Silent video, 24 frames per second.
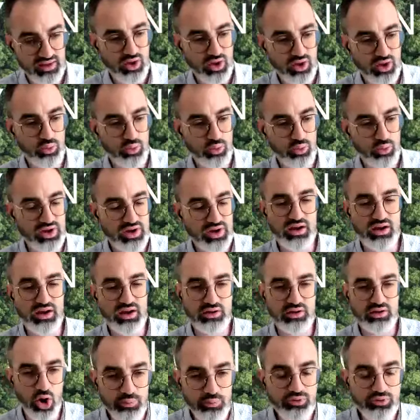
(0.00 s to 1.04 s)
will
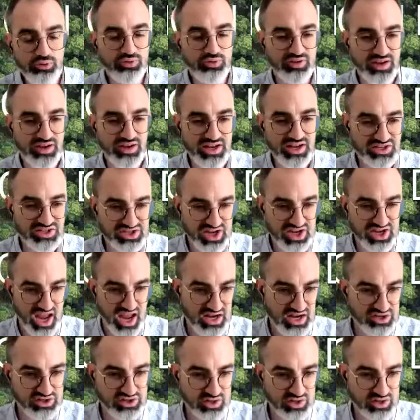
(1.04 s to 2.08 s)
obviously
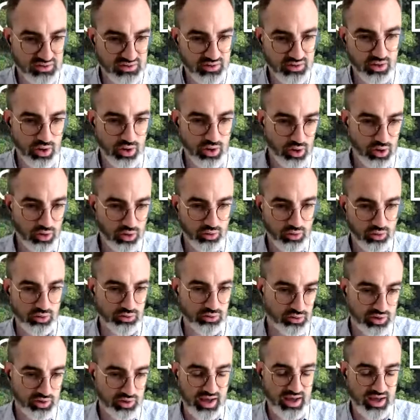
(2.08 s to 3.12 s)
change along
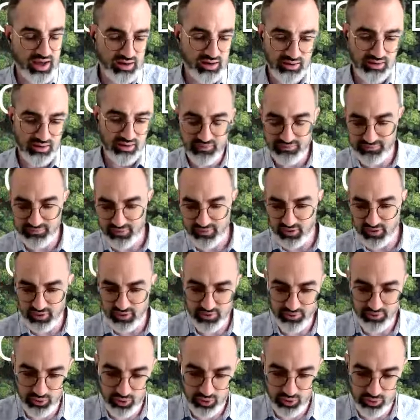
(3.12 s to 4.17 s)
the line of
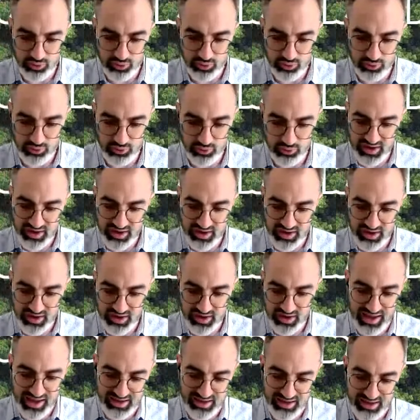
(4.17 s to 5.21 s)
uh, the career. And it's
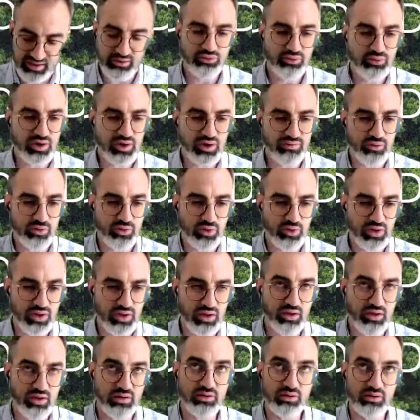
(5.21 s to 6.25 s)
better to have the
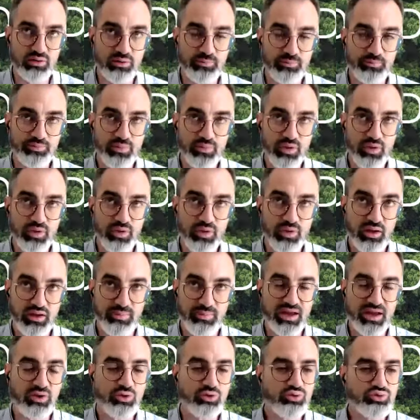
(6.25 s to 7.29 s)
the it's
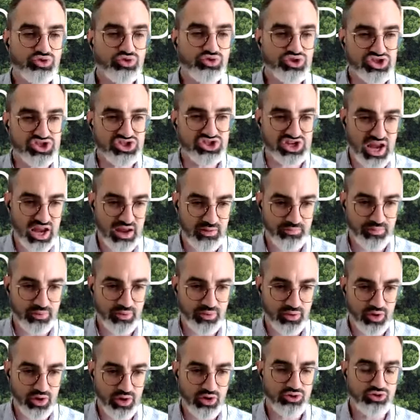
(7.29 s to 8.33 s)
better to shape
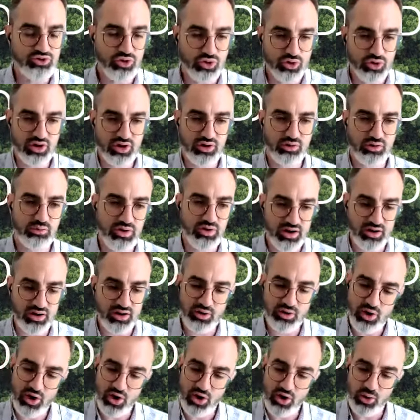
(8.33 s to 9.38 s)
your
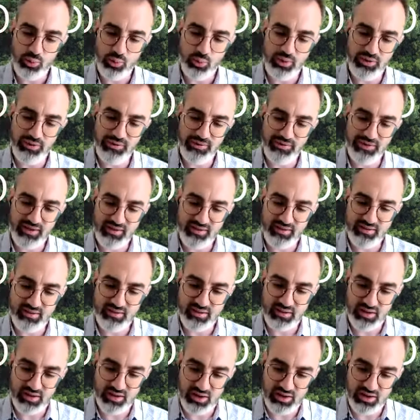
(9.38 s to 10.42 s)
career with
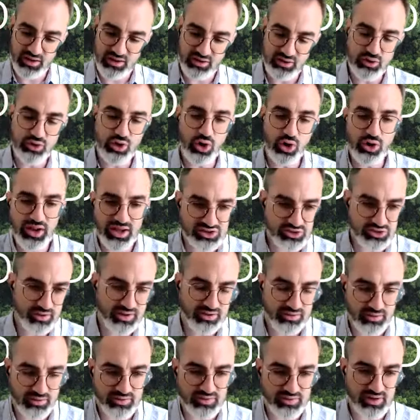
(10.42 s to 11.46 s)
this knowledge
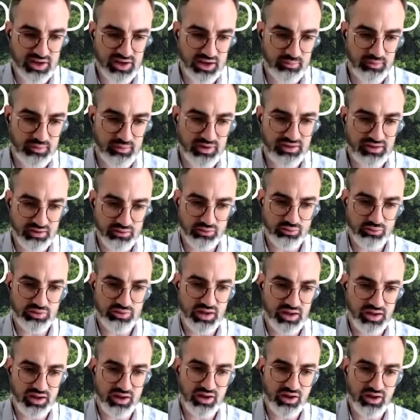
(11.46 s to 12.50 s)
about sustainability
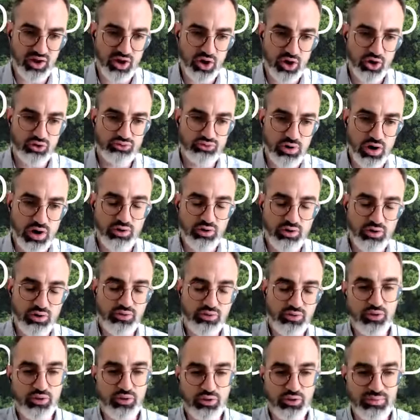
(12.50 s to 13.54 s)
today rather
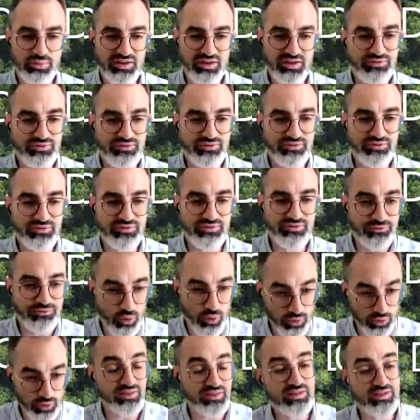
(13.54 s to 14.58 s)
than be forced.
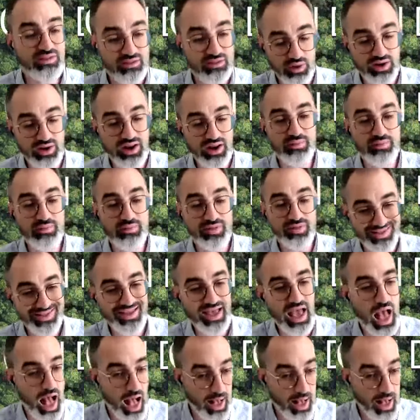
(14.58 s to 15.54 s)
And this is what I'm seeing